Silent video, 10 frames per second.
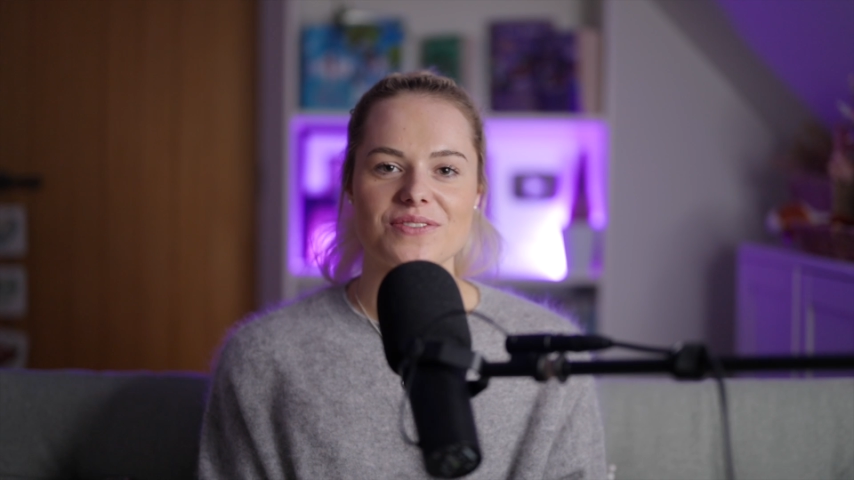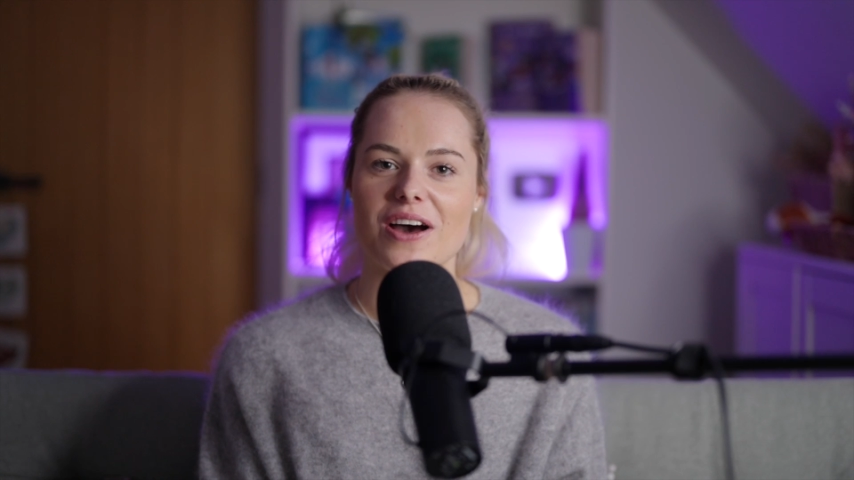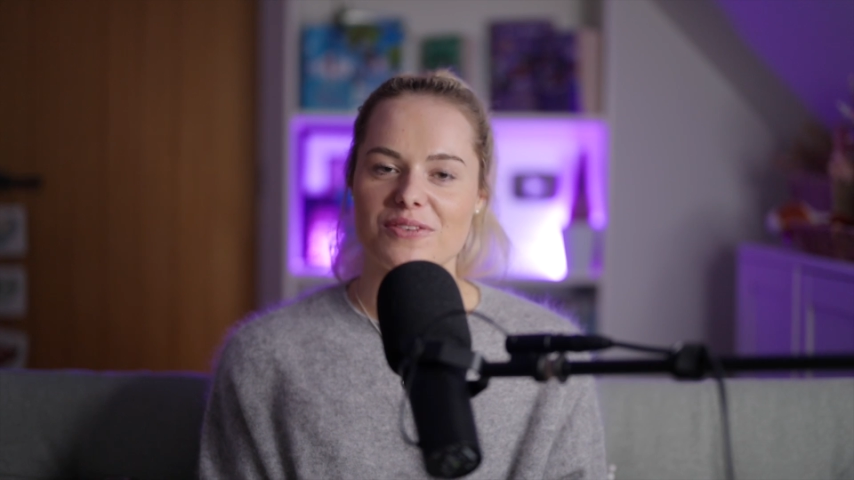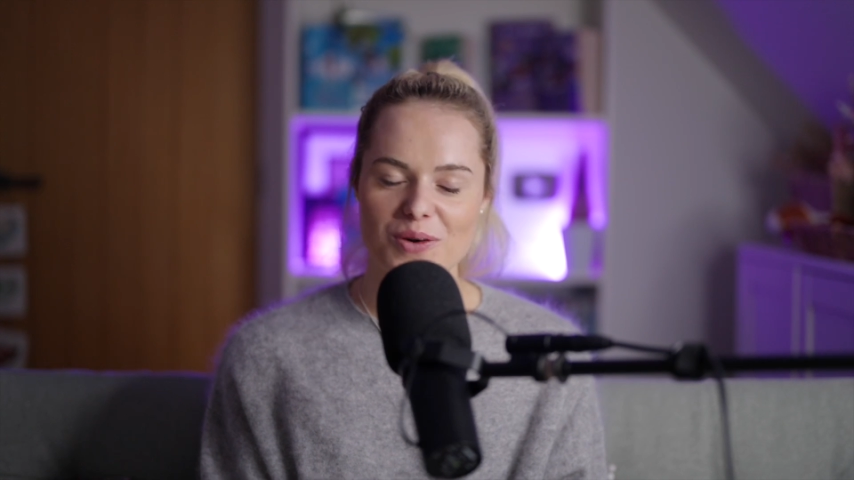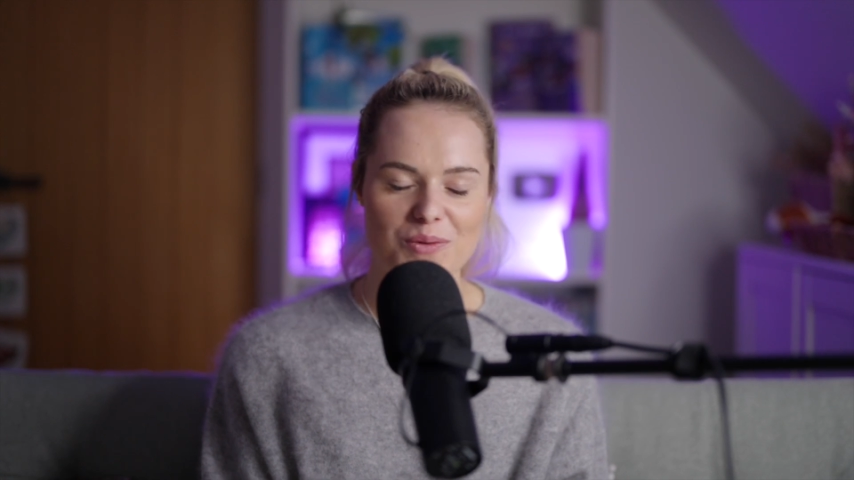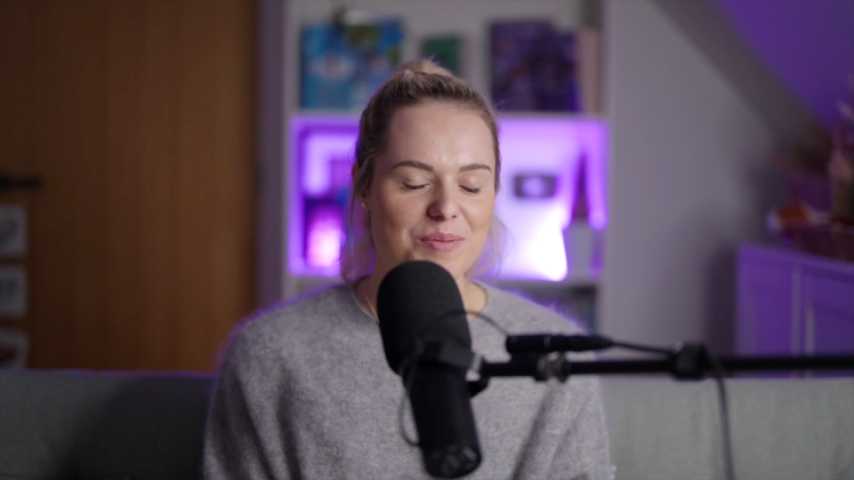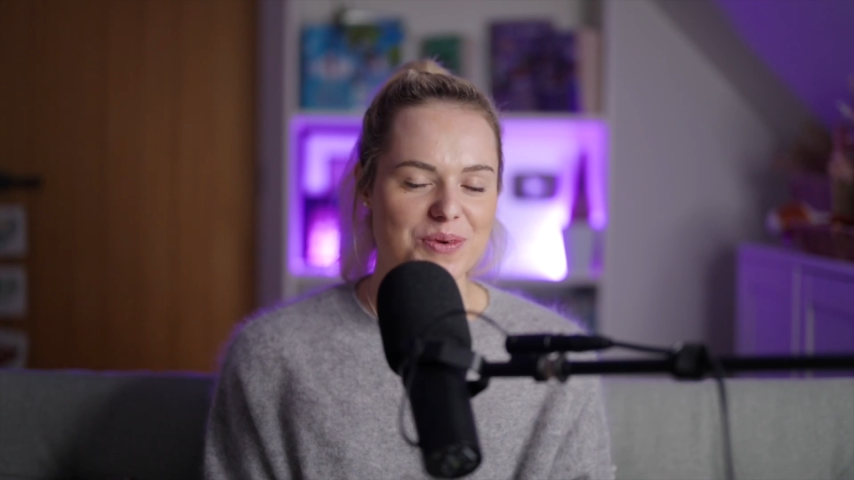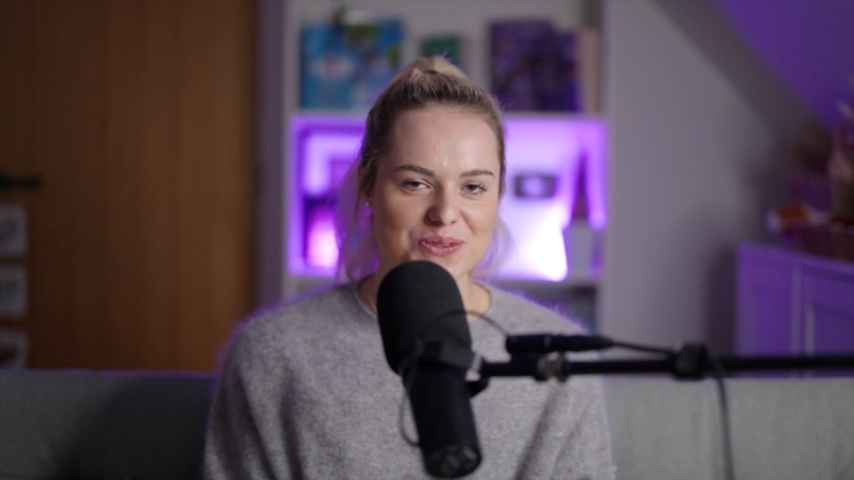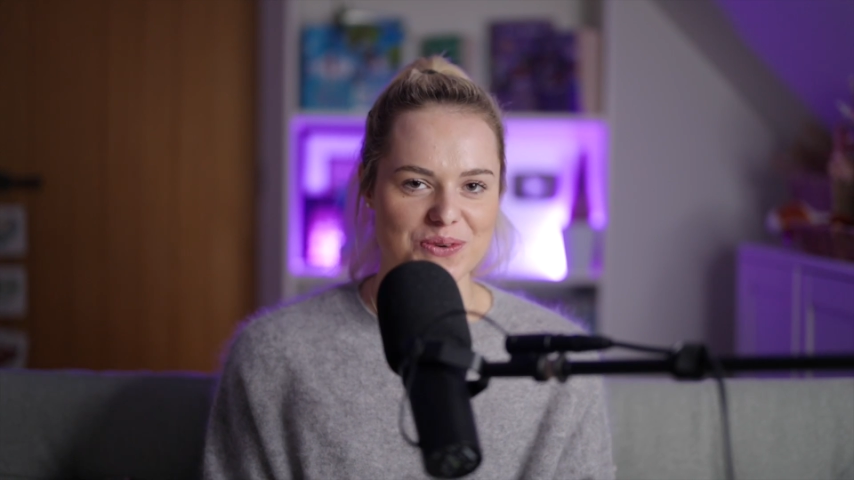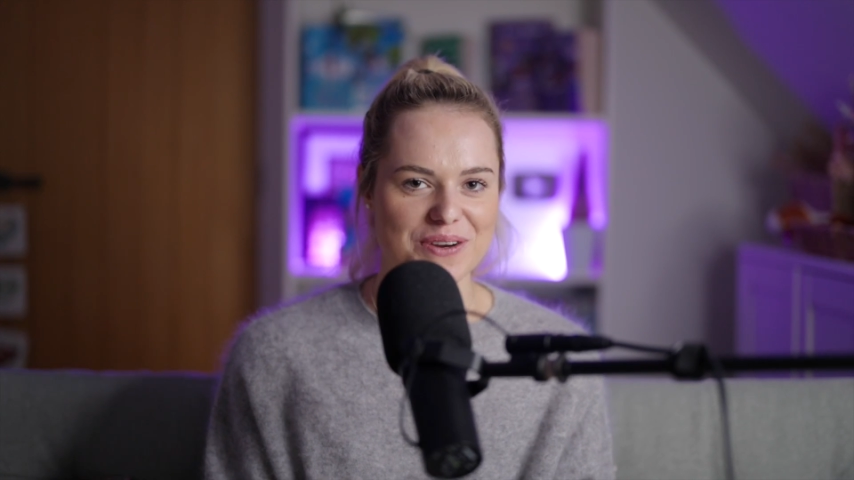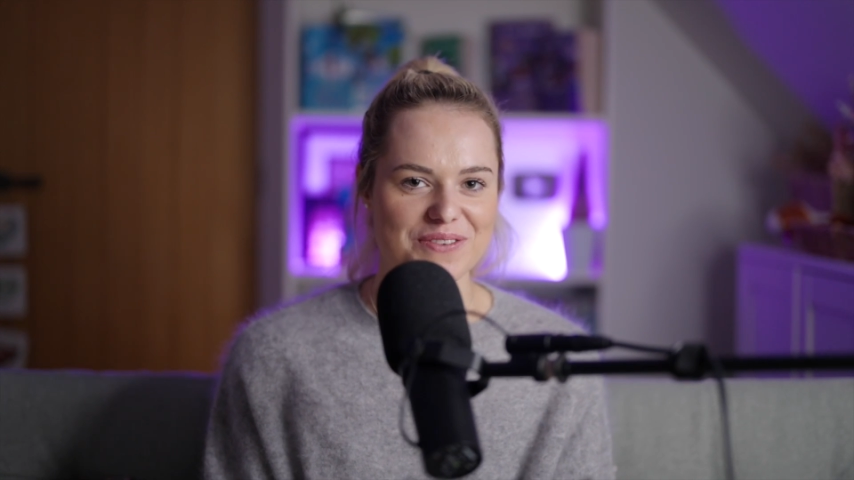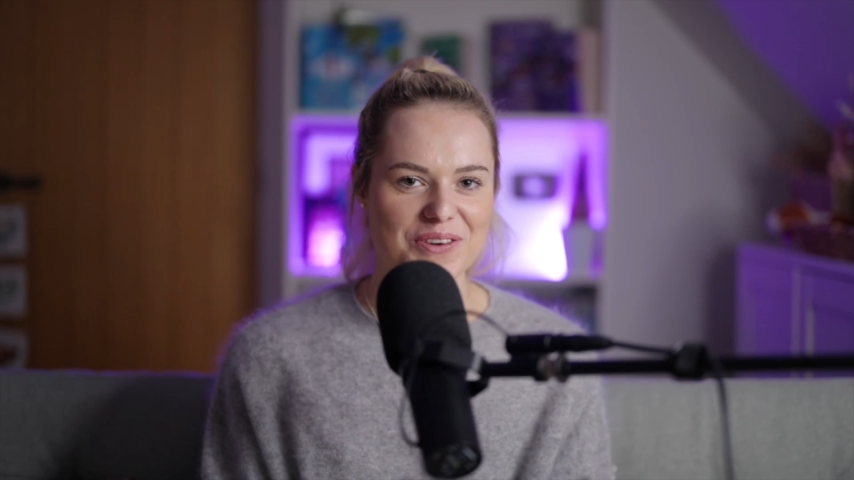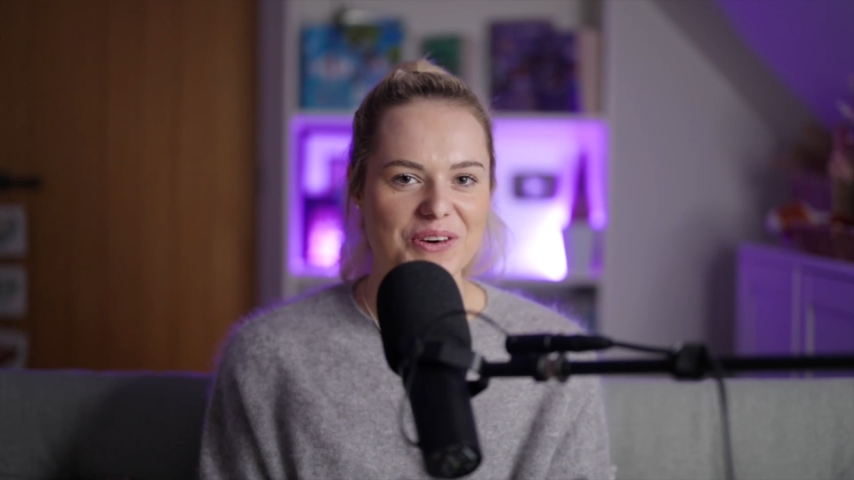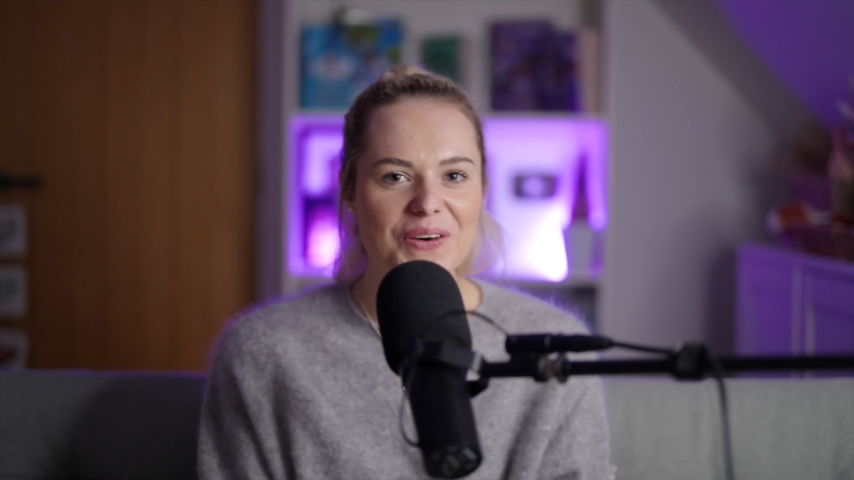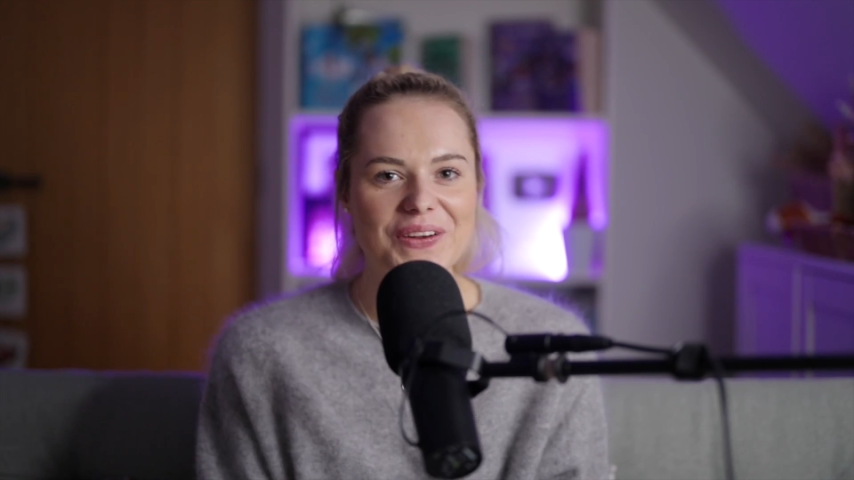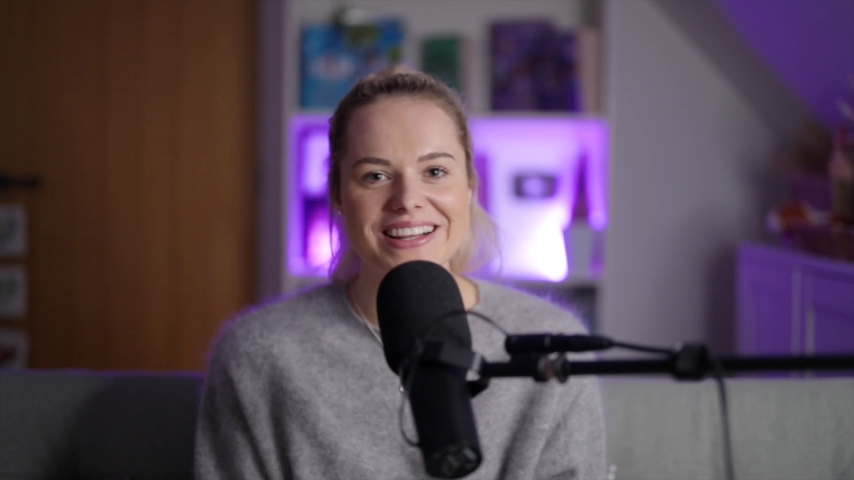I've got one more story for you.